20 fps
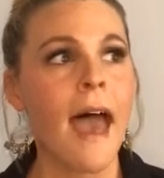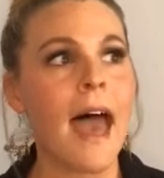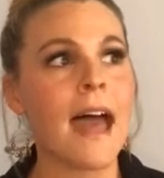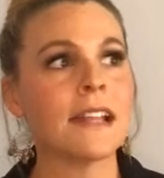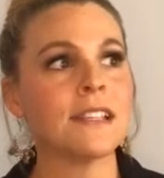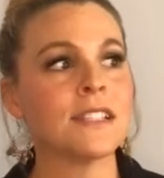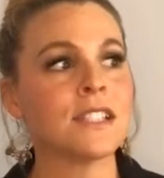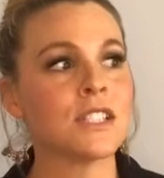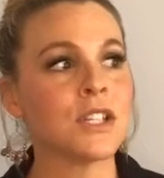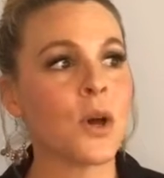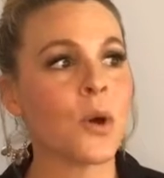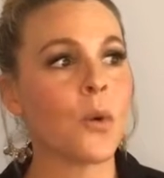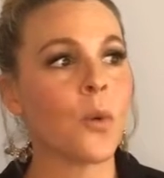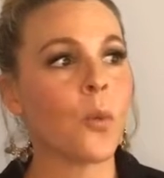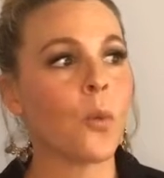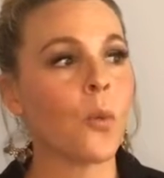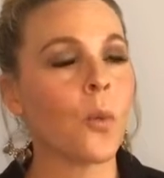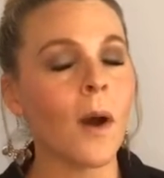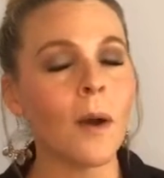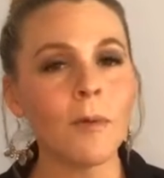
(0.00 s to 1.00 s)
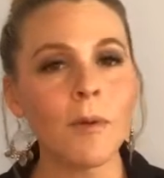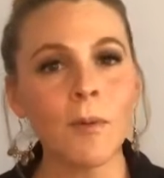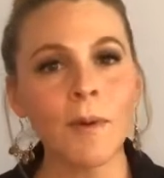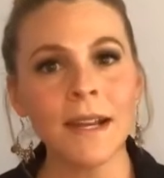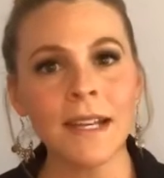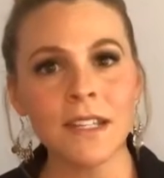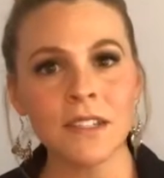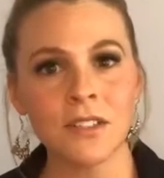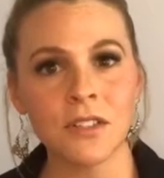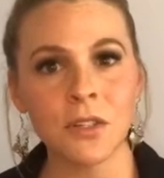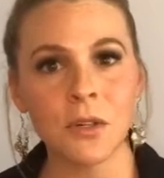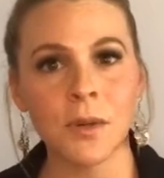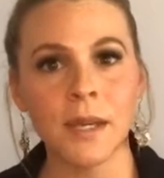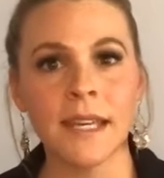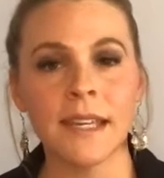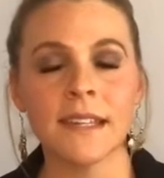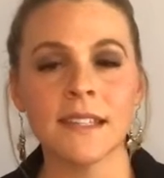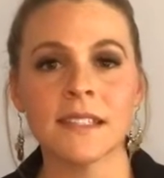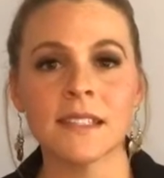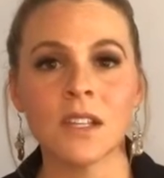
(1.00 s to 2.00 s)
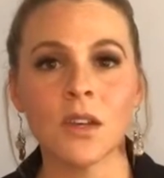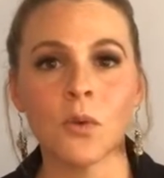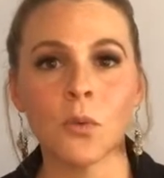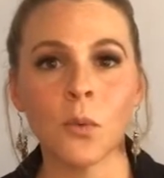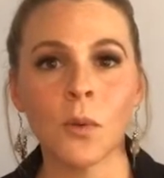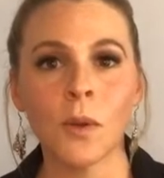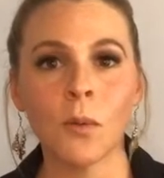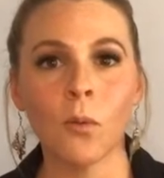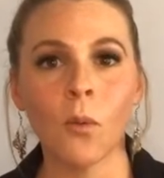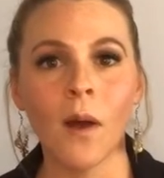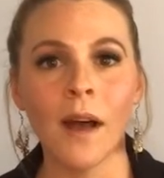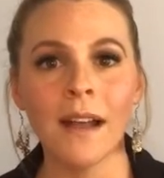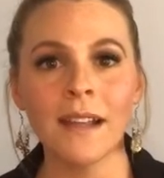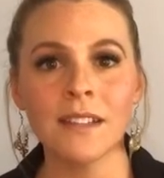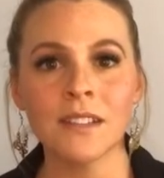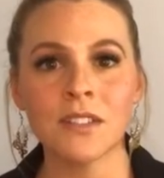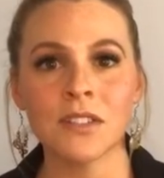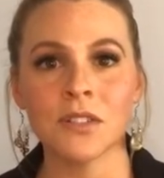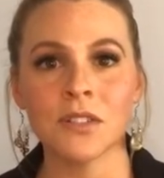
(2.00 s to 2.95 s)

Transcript: And so what we want to do is we want